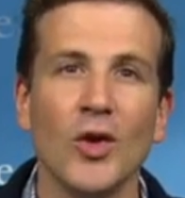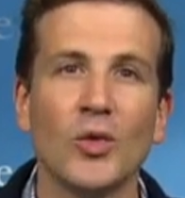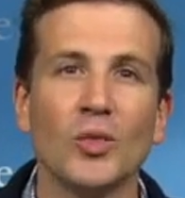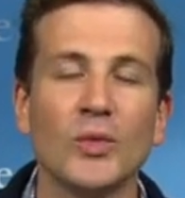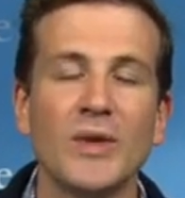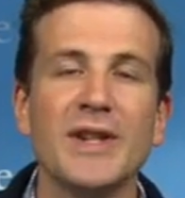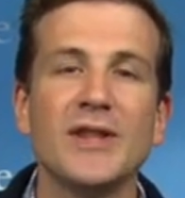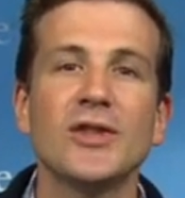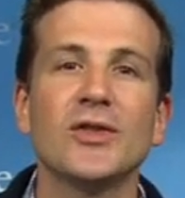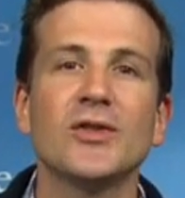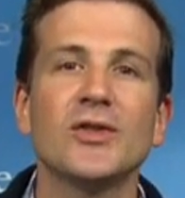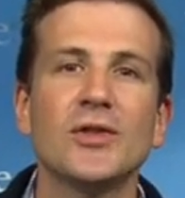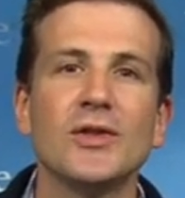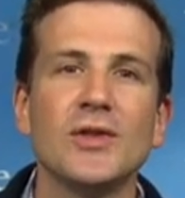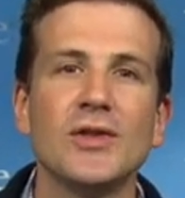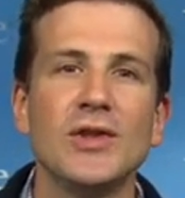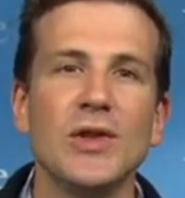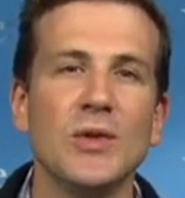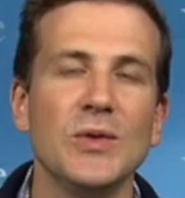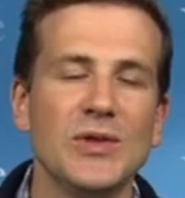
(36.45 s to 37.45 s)

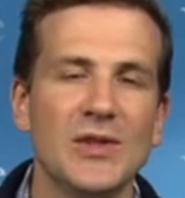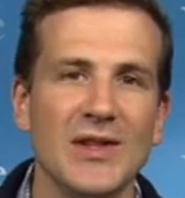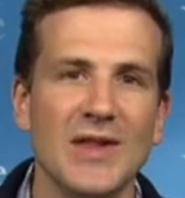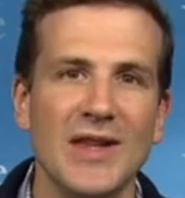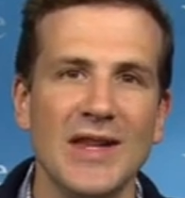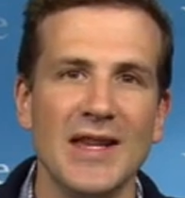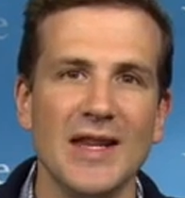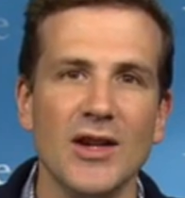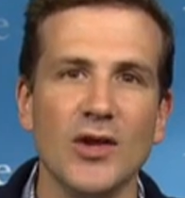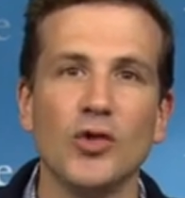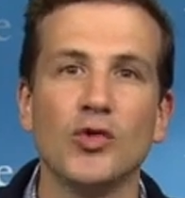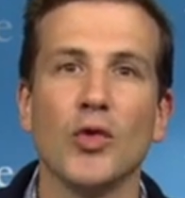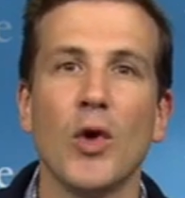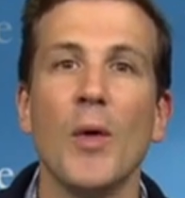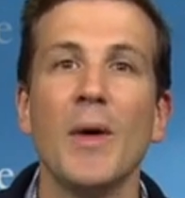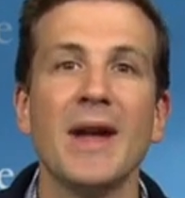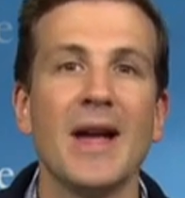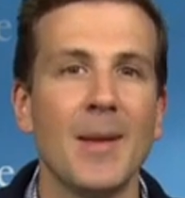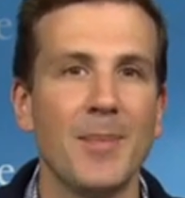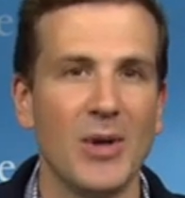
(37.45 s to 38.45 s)
Researchers used the
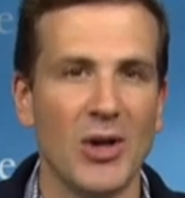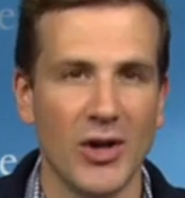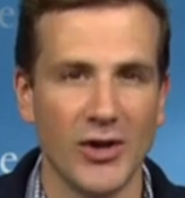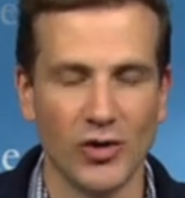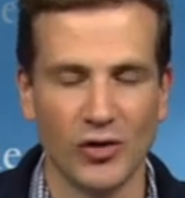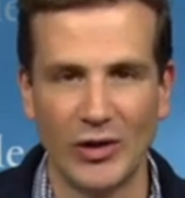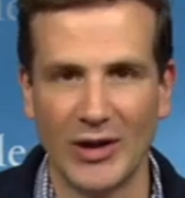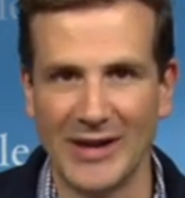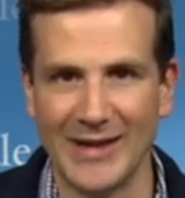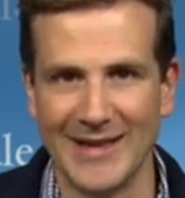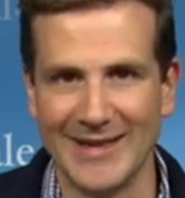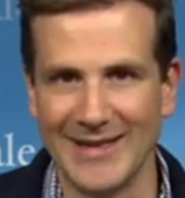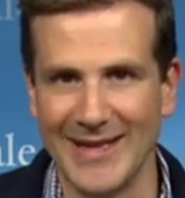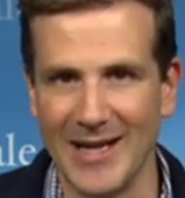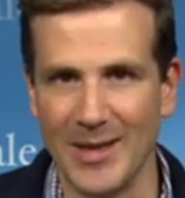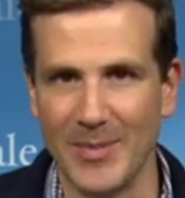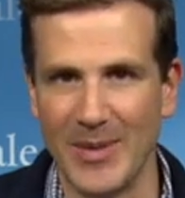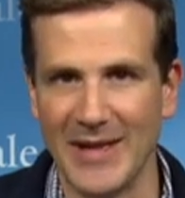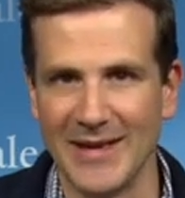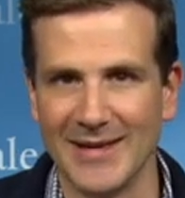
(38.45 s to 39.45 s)
Growing Up in Australia
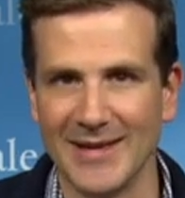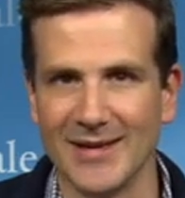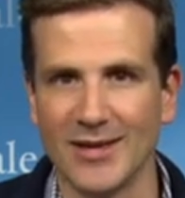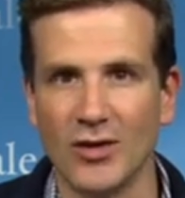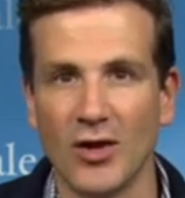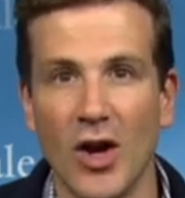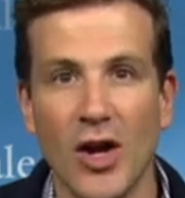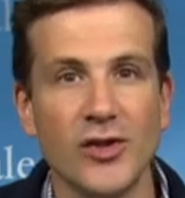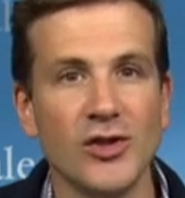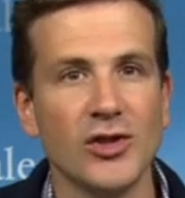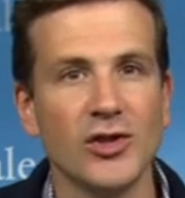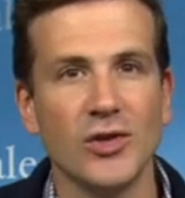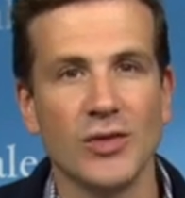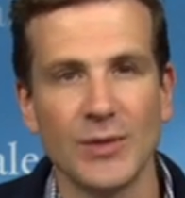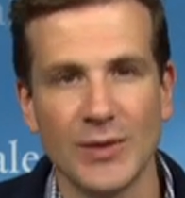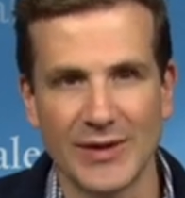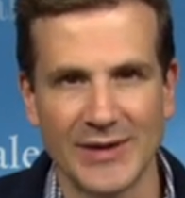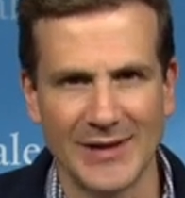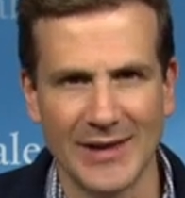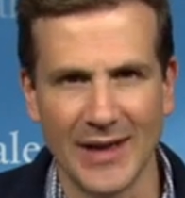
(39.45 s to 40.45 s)
database. It's a
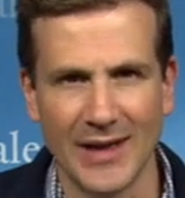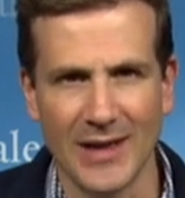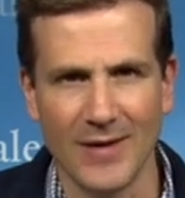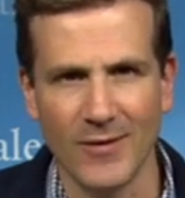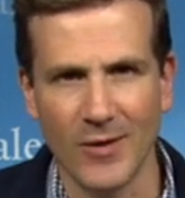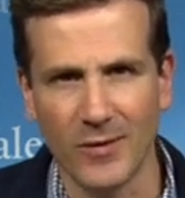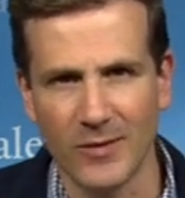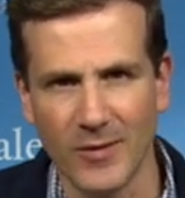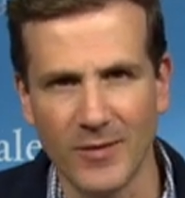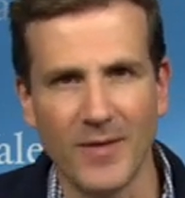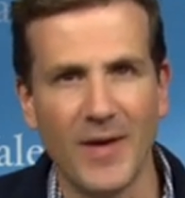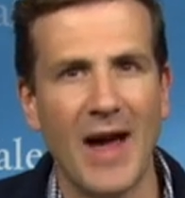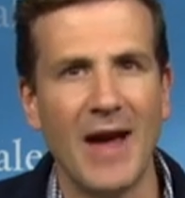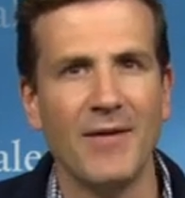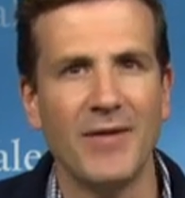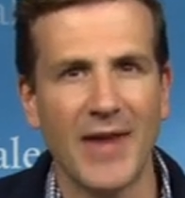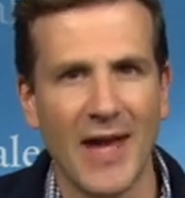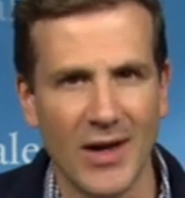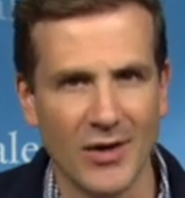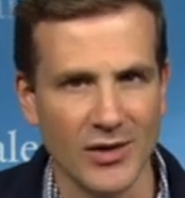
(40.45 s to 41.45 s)
longitudinal study of over
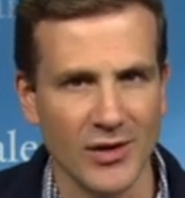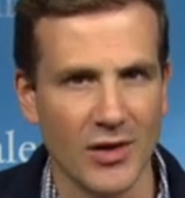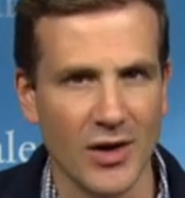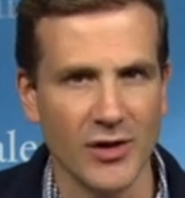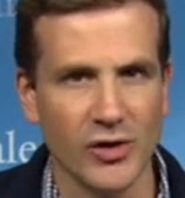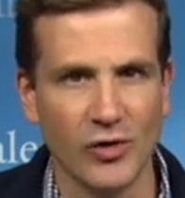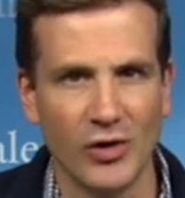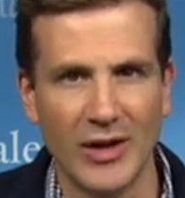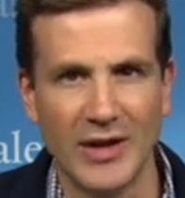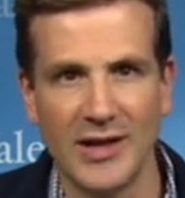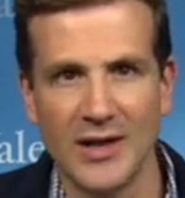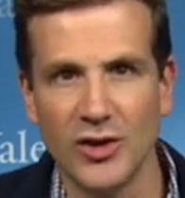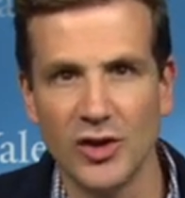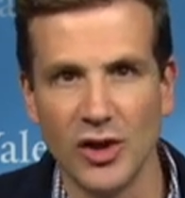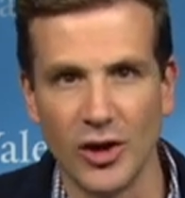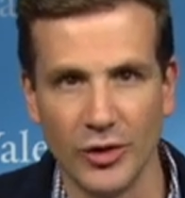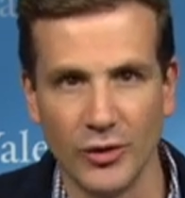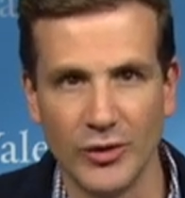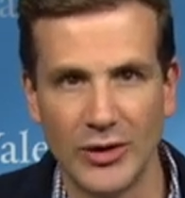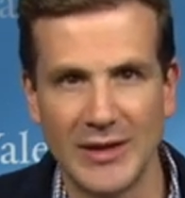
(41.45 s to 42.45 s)
5,000 Australian
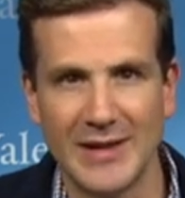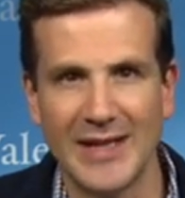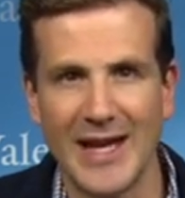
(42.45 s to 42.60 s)
children